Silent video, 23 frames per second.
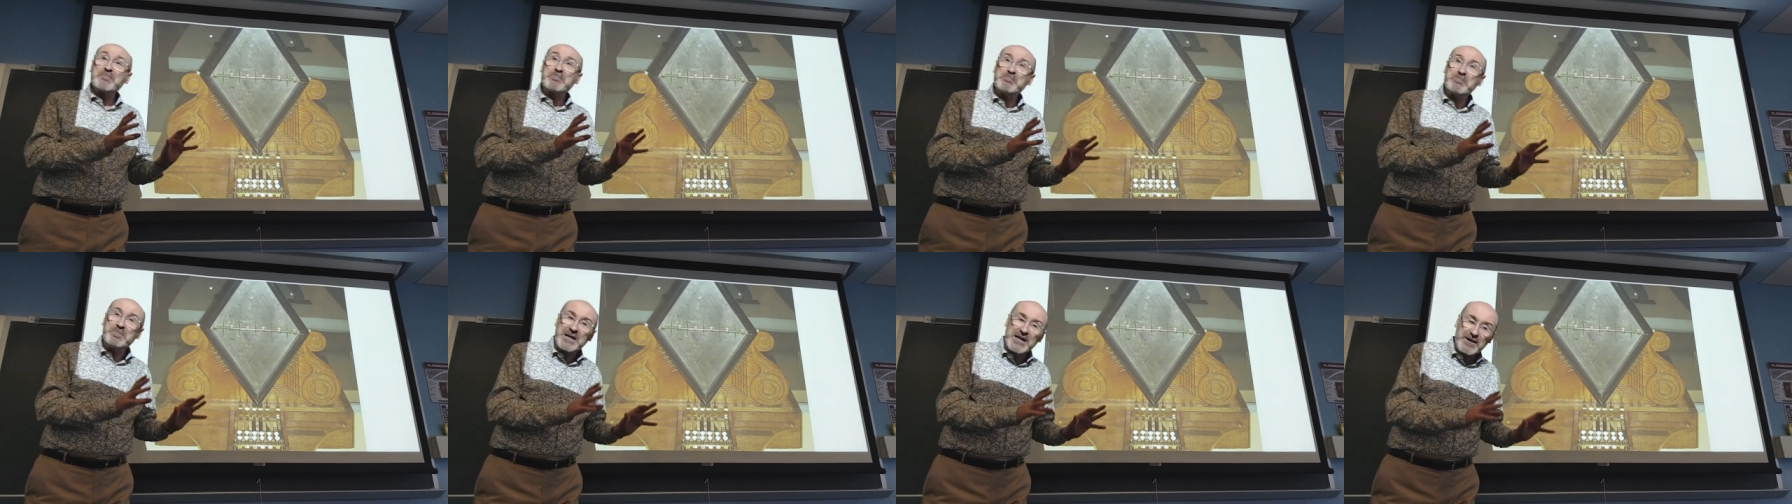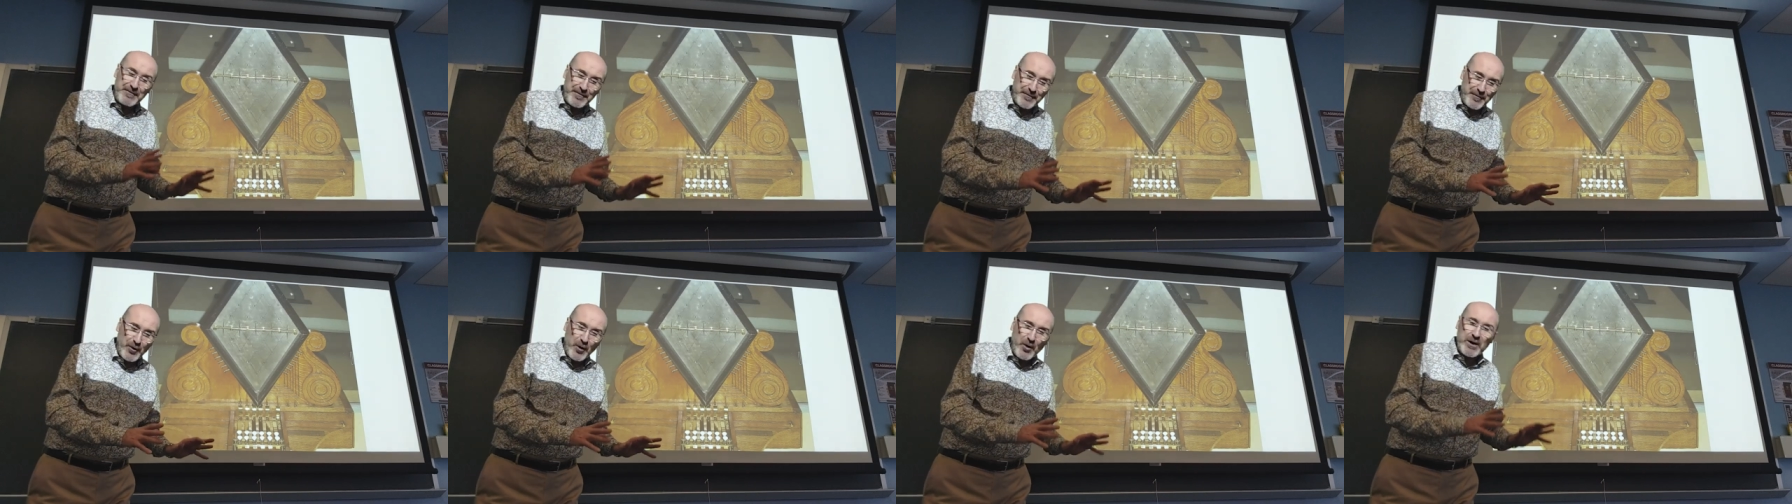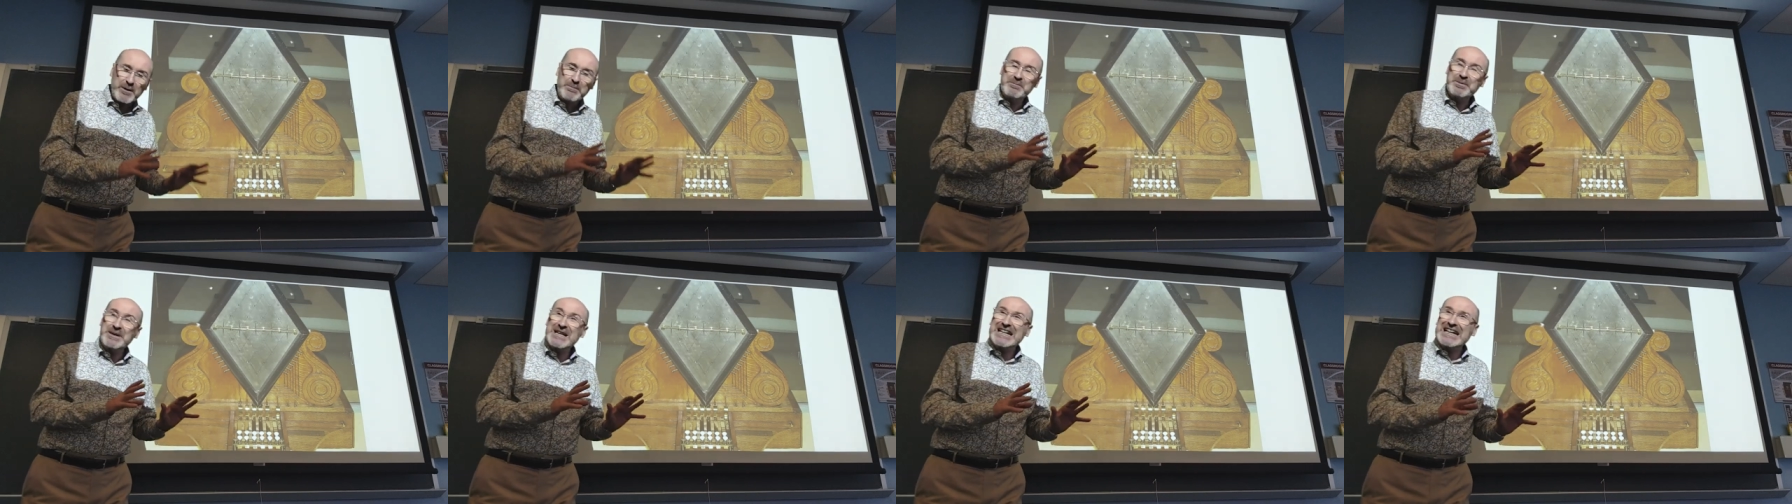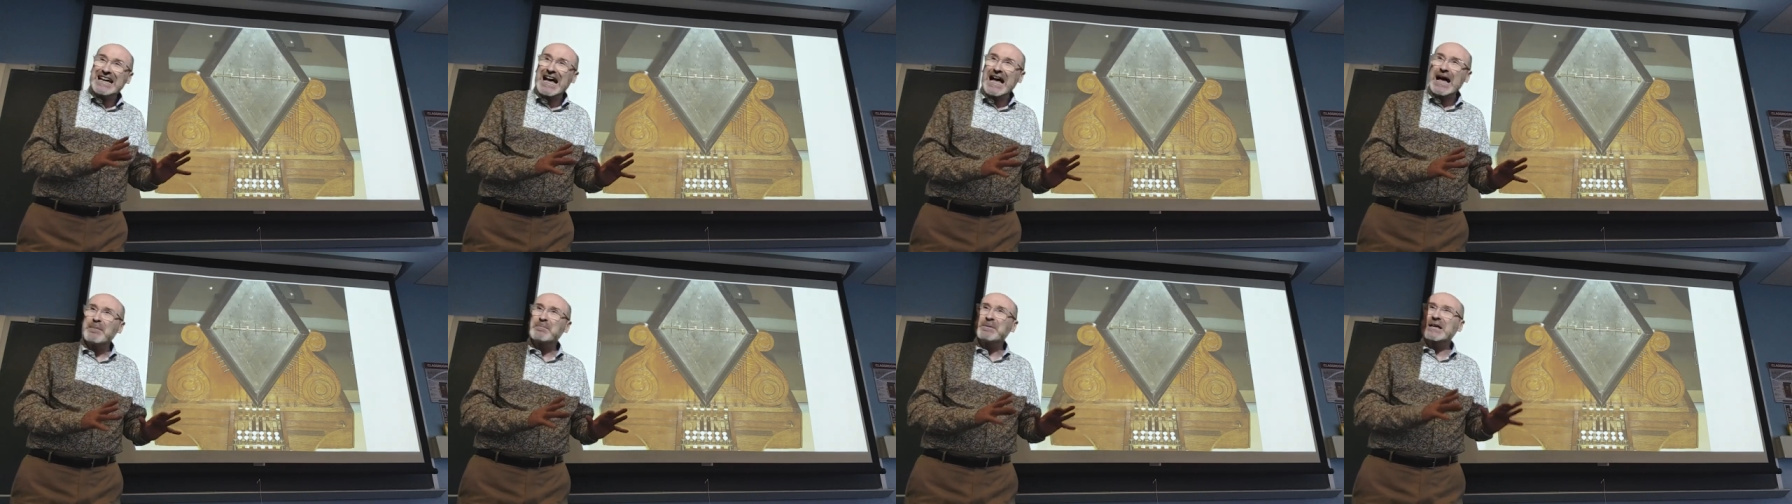before
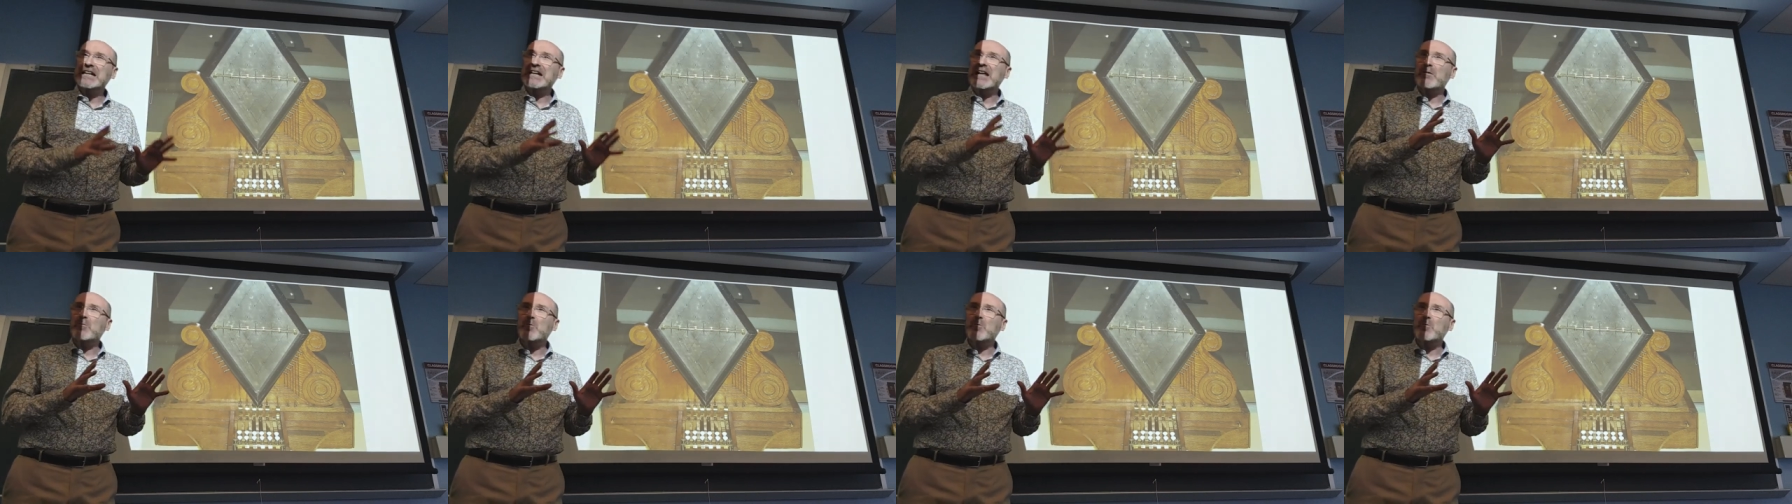becoming a